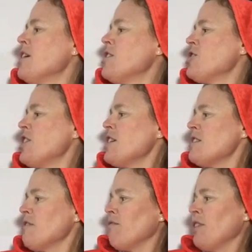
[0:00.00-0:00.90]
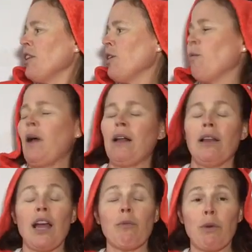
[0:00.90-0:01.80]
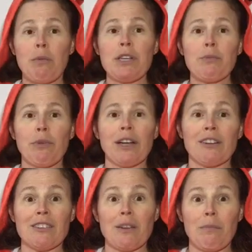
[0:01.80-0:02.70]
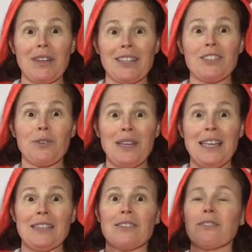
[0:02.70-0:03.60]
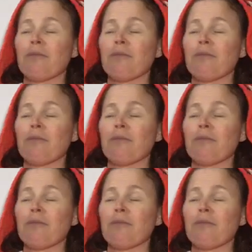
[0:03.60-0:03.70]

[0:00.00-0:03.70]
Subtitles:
She isn't feeling well, and we must bring her something to eat.